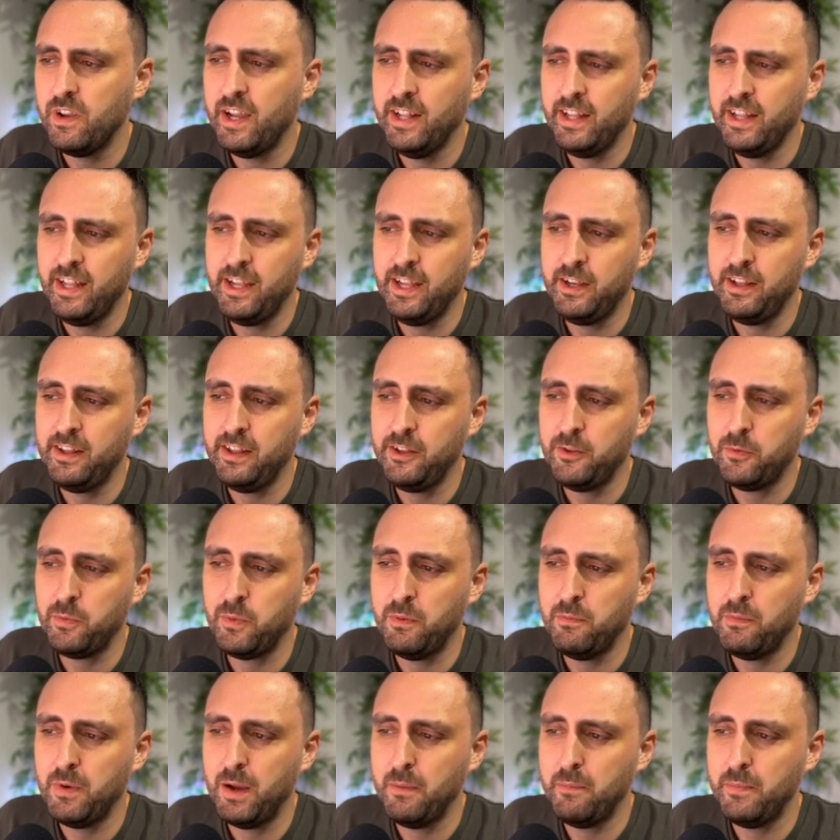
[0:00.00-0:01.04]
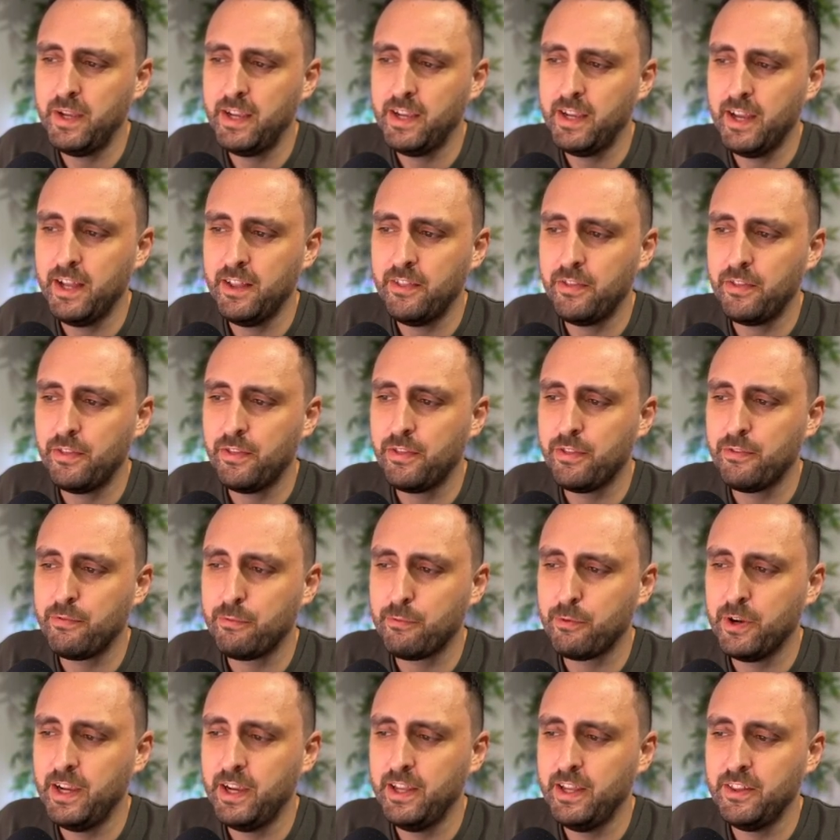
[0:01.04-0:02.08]
And then this one might be at
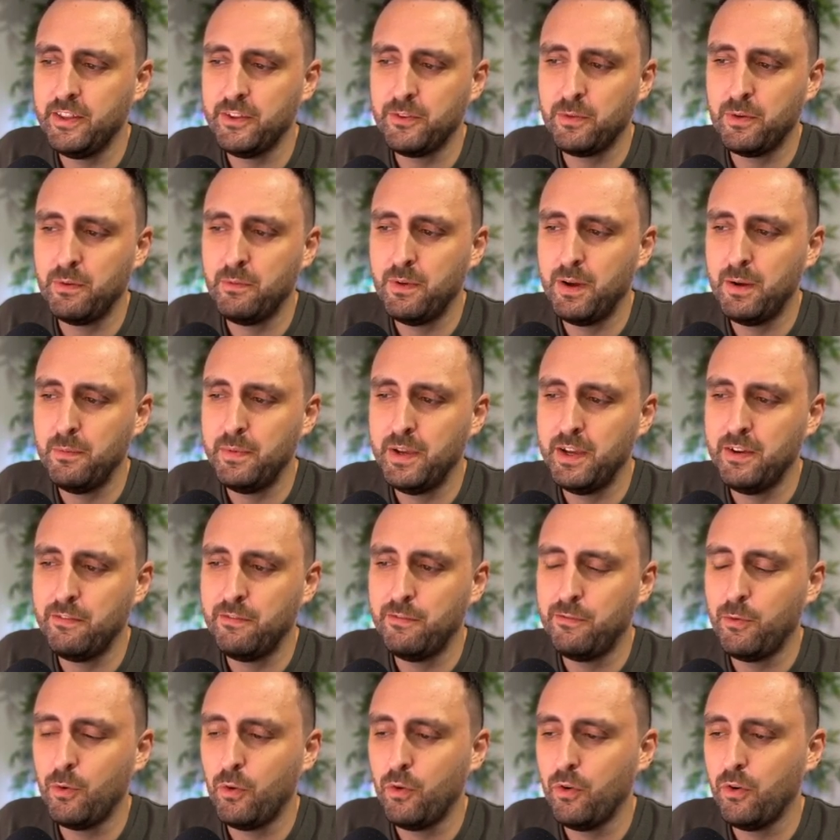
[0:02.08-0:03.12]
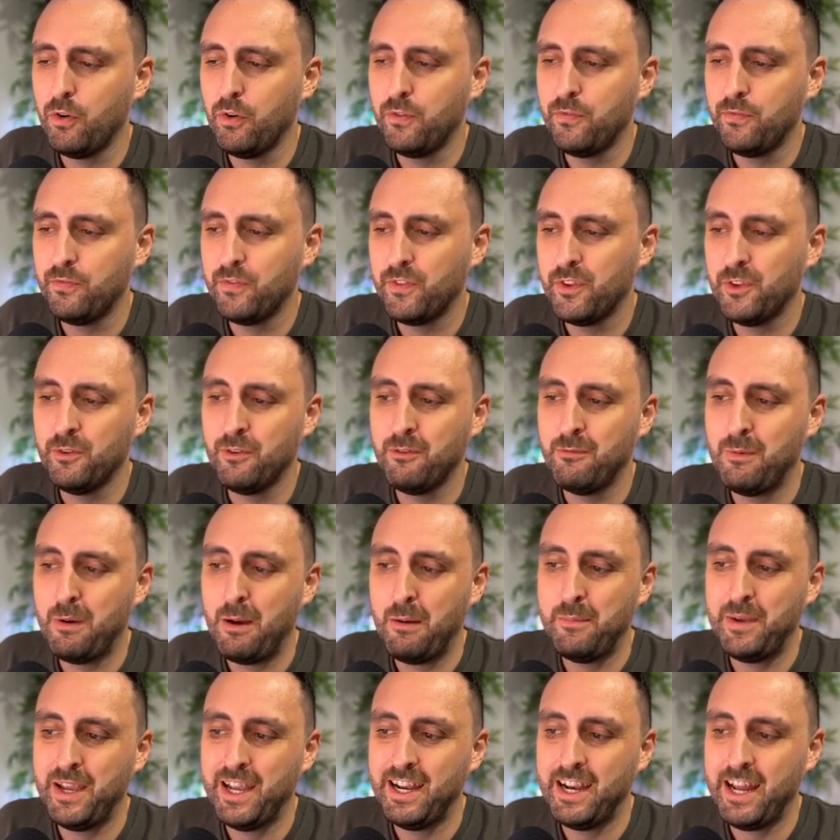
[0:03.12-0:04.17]
3. This one might be at 4. This one
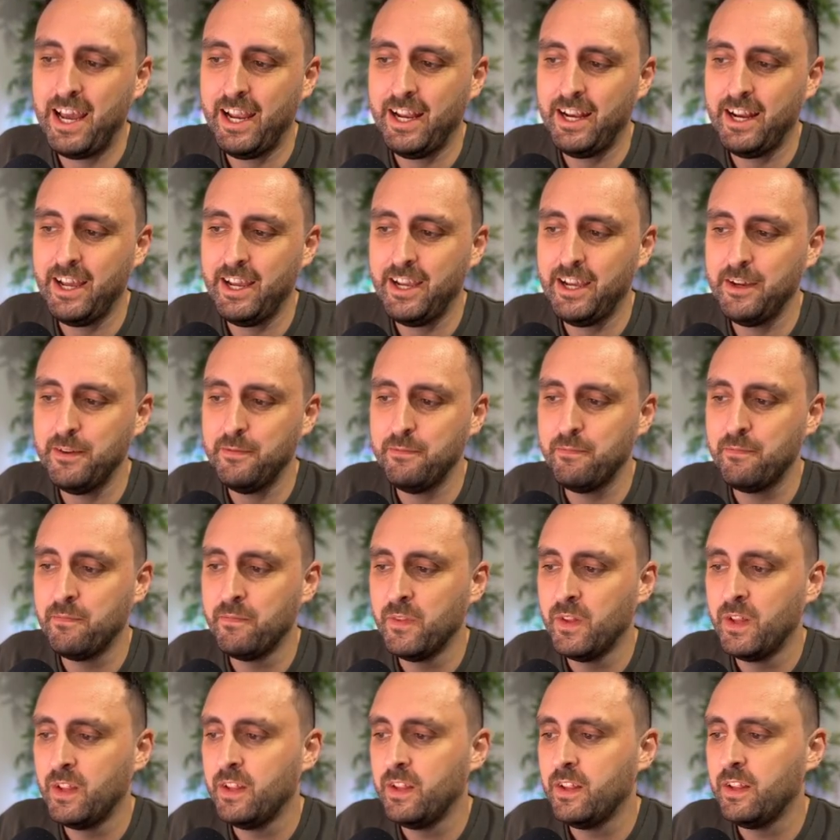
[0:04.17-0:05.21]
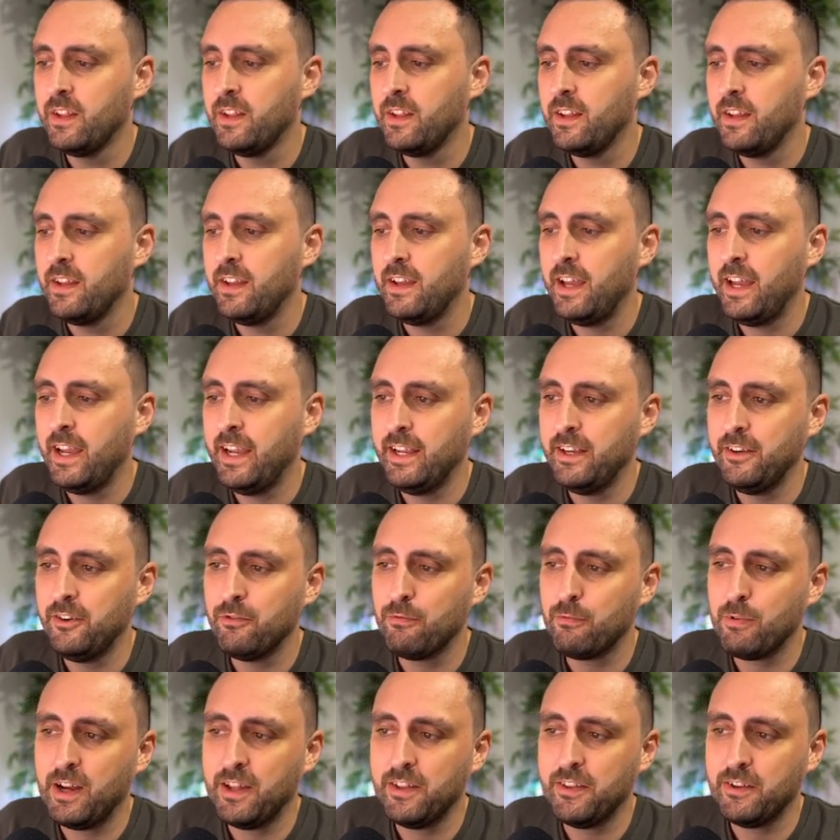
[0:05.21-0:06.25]
might be at 8 a.m. And
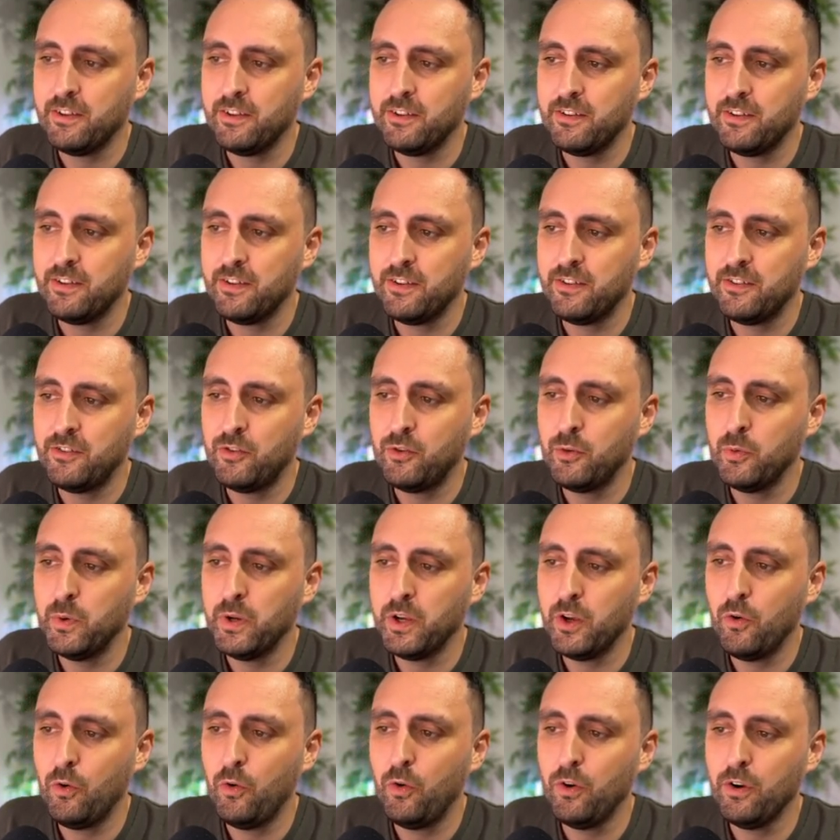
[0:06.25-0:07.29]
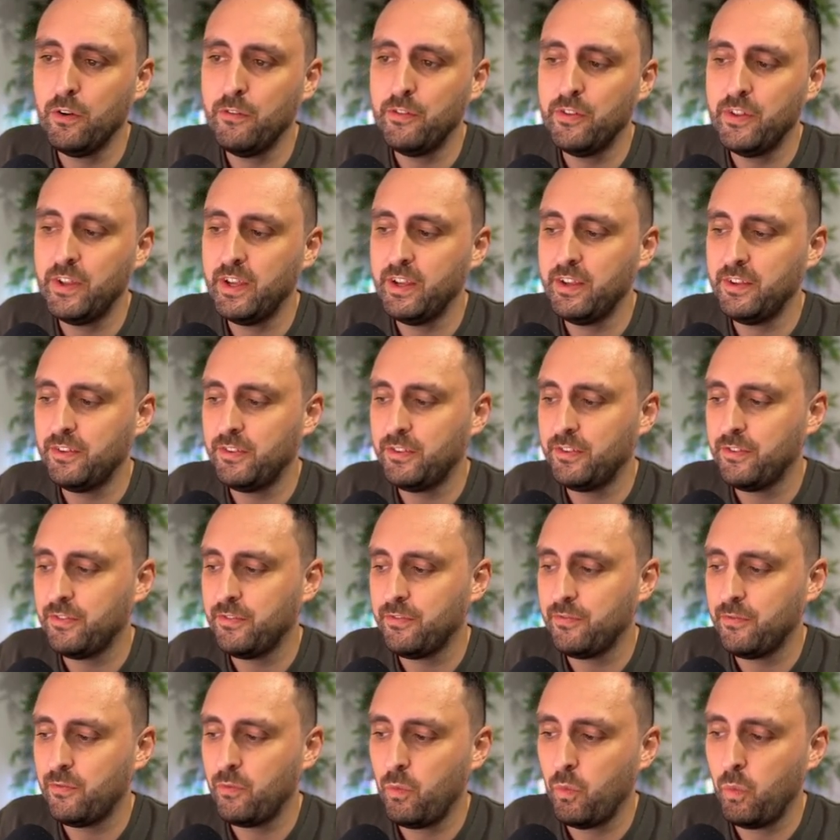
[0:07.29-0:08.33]
rather than doing all of this,
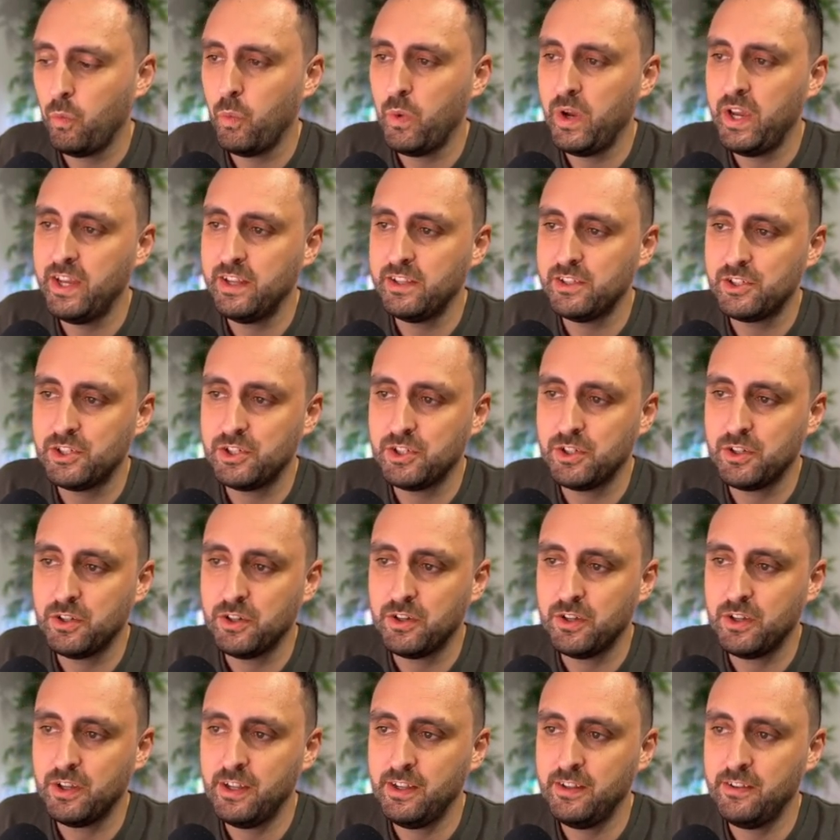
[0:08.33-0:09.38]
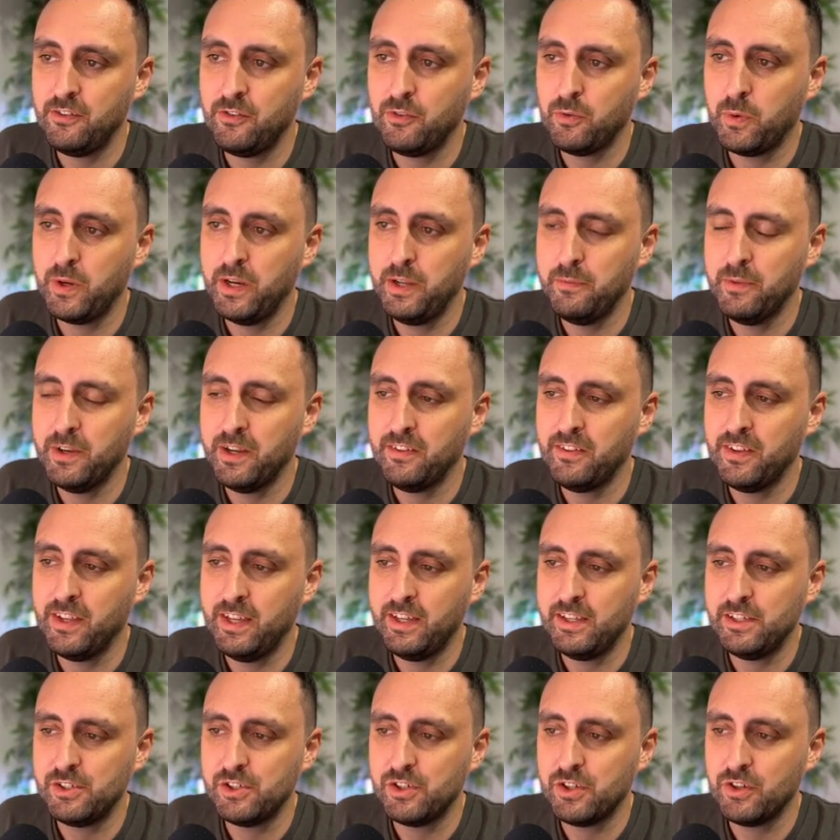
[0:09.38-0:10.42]
which is 20 minutes
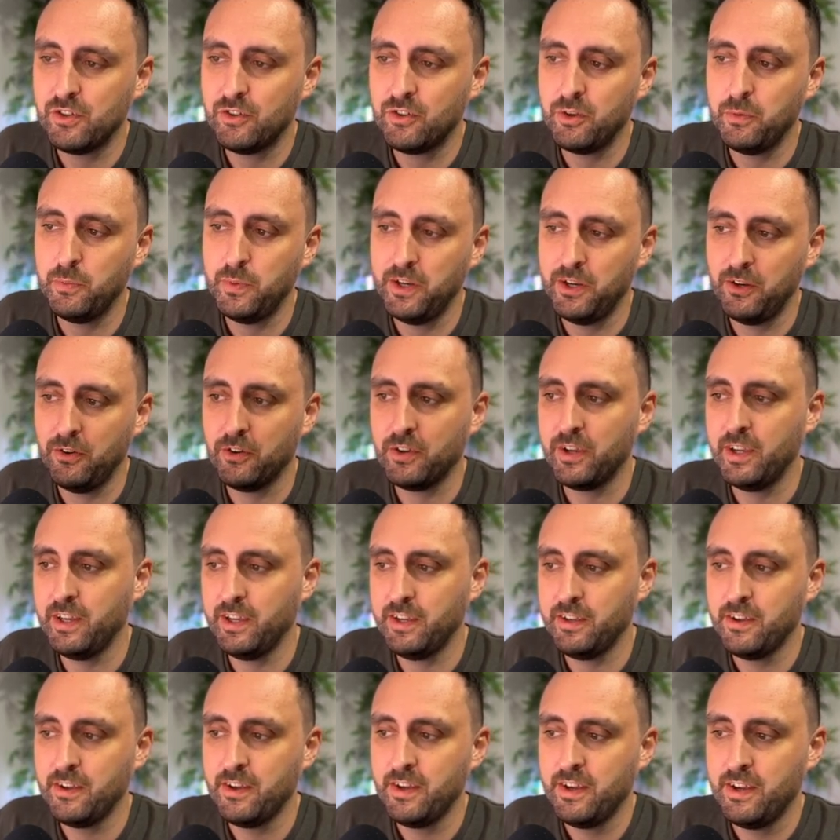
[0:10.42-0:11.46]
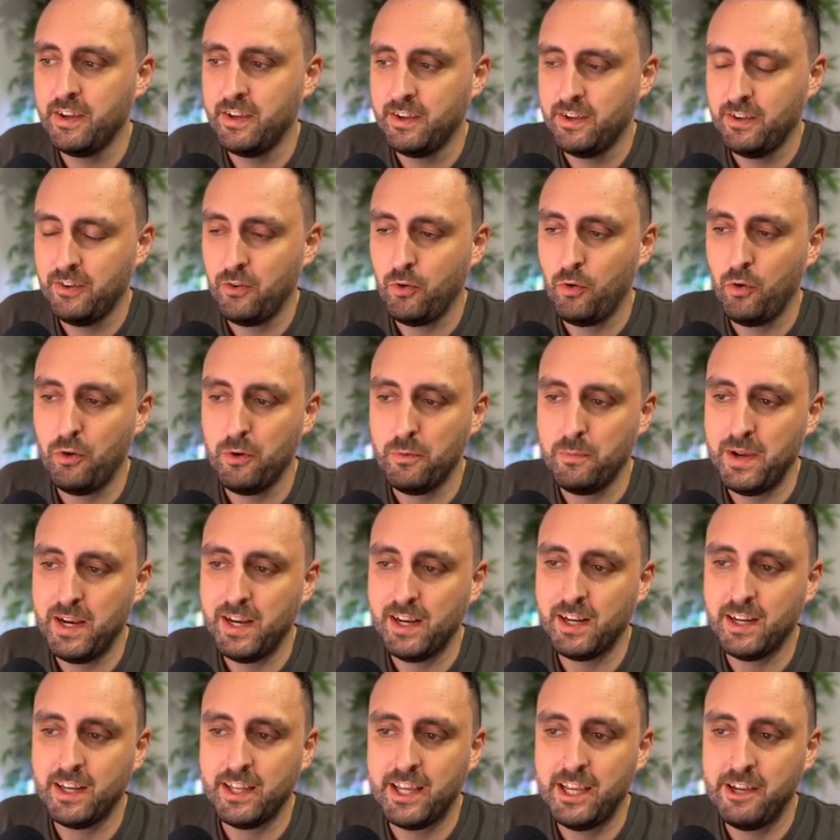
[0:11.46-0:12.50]
each, so we're looking
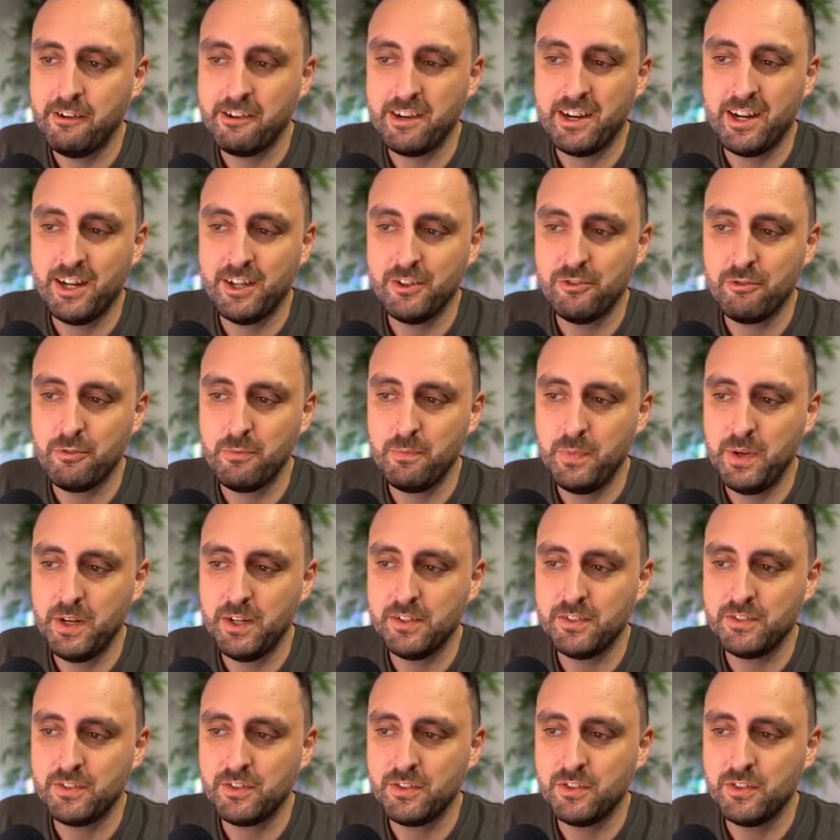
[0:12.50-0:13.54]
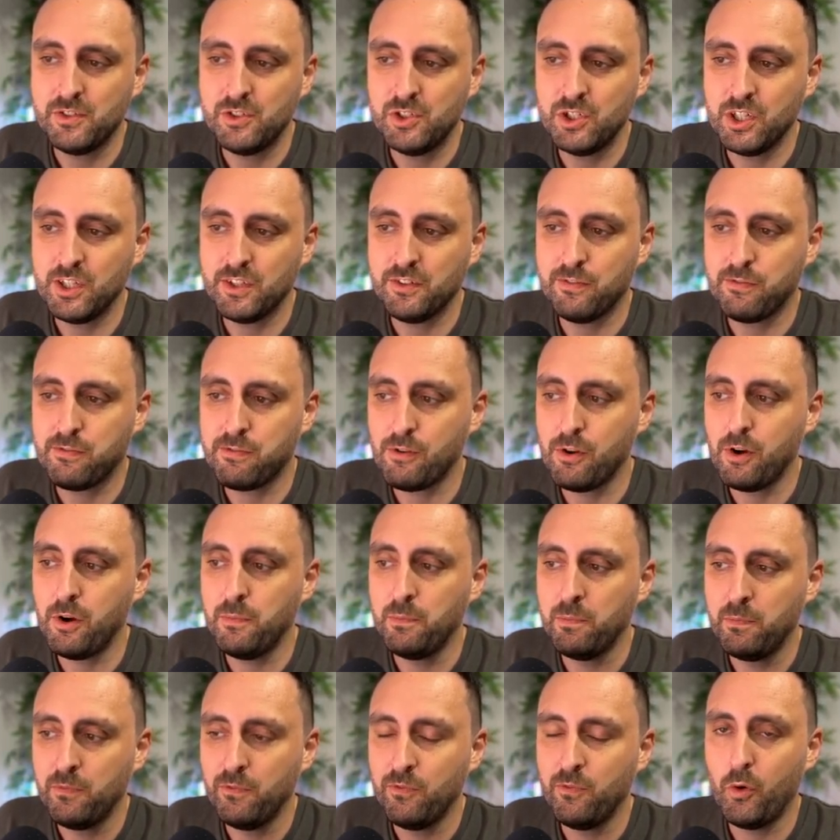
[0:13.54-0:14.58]
automatically here at 100 minutes just
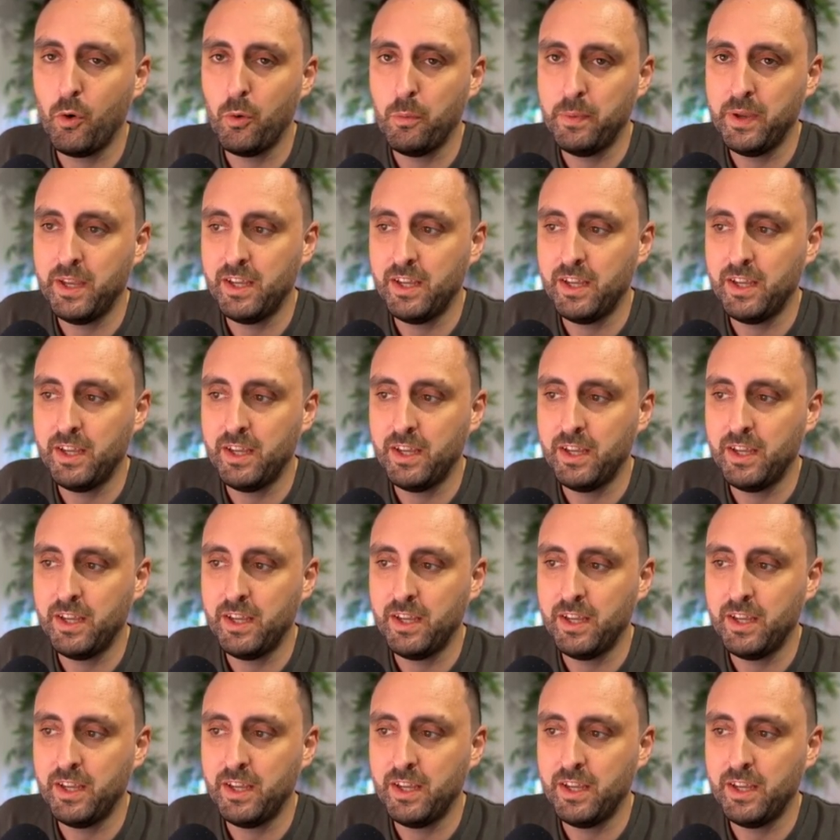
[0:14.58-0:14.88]
from 4